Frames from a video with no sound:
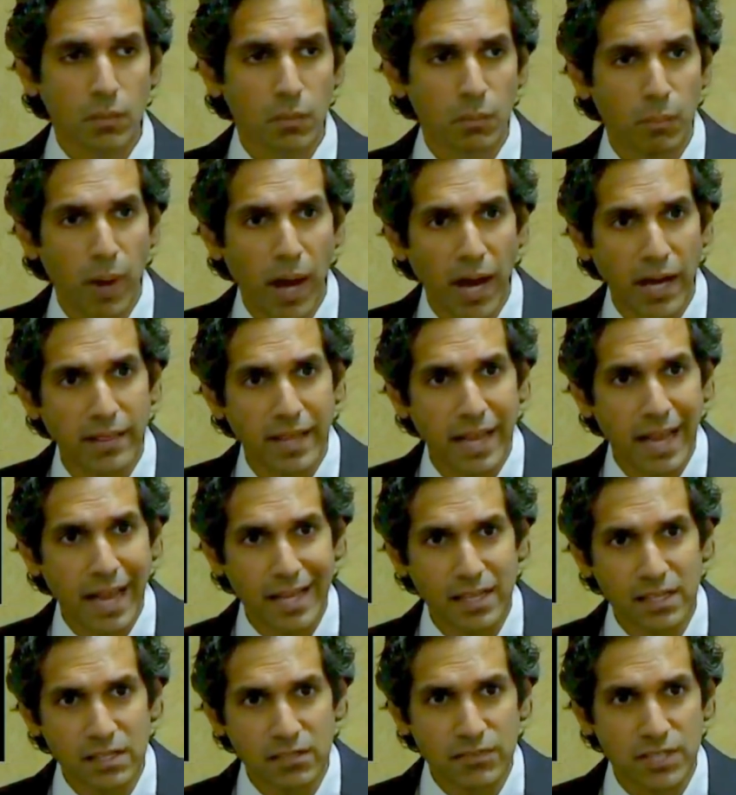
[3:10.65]
By the
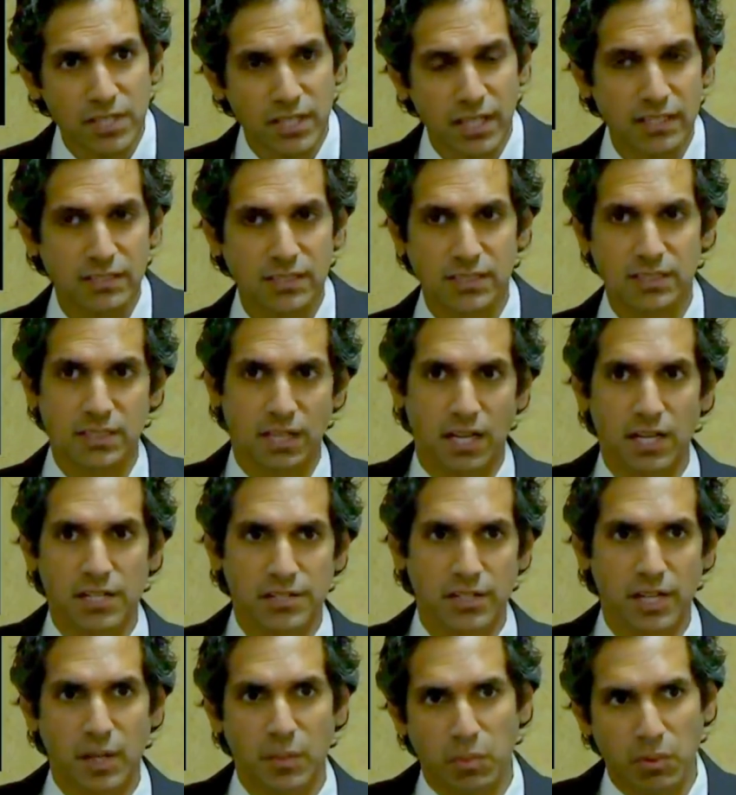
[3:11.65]
end of today's
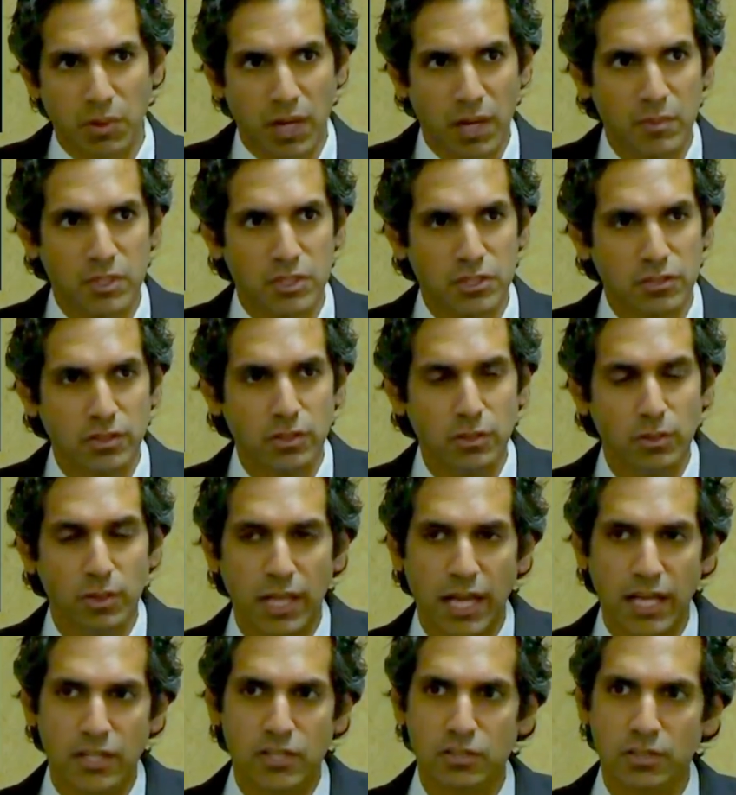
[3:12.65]
discussion, I promise you, you
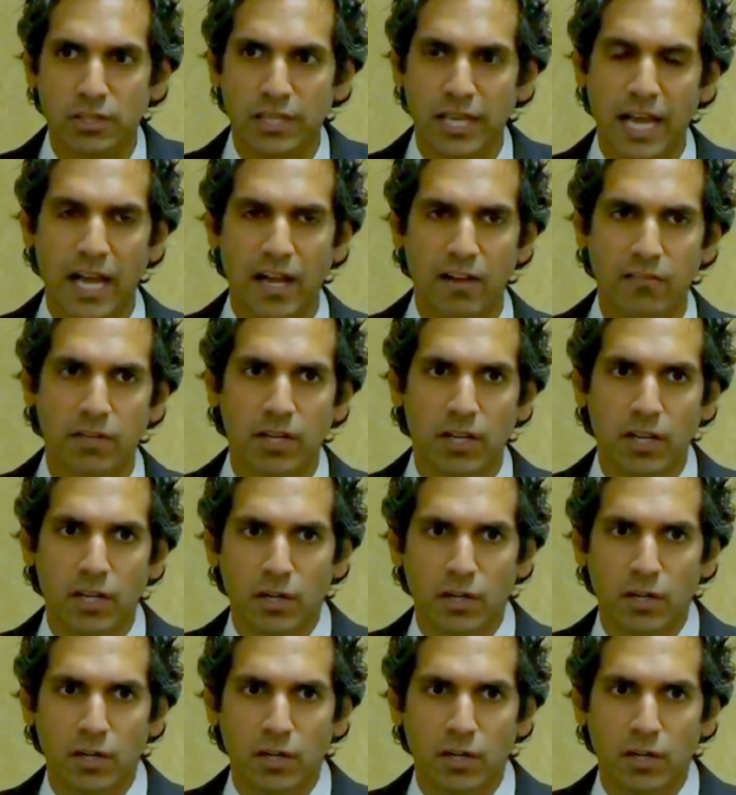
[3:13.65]
will actually have